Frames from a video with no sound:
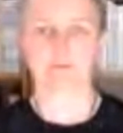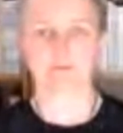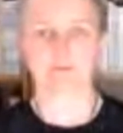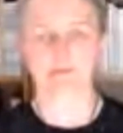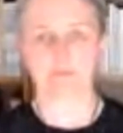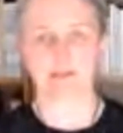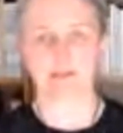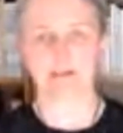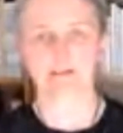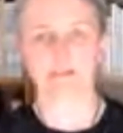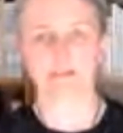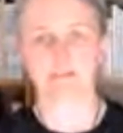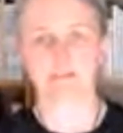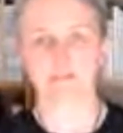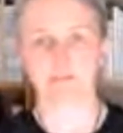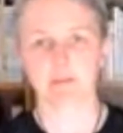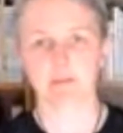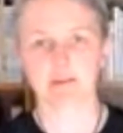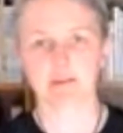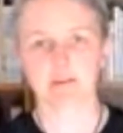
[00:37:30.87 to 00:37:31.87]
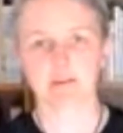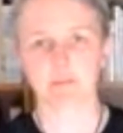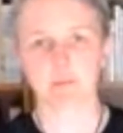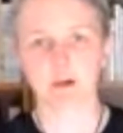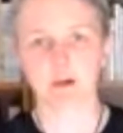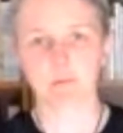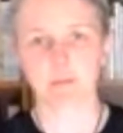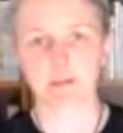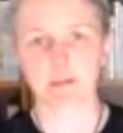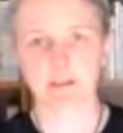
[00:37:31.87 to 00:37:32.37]
tenant information where
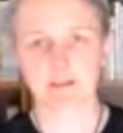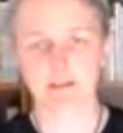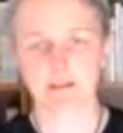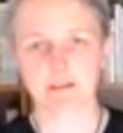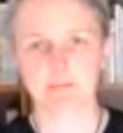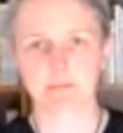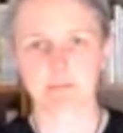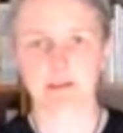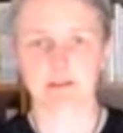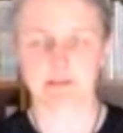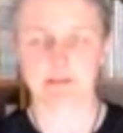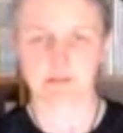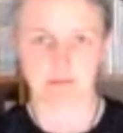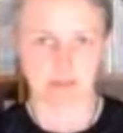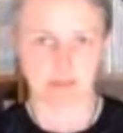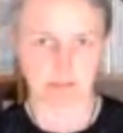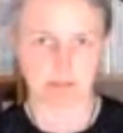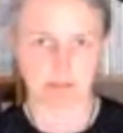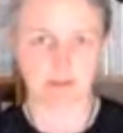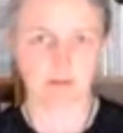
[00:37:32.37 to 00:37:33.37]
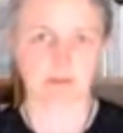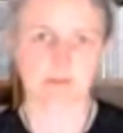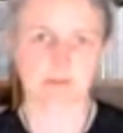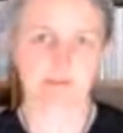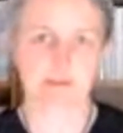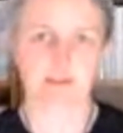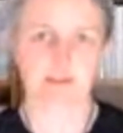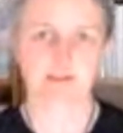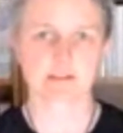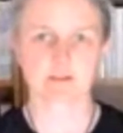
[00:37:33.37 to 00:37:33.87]
we need it because the DB
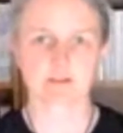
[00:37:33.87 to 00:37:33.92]
context is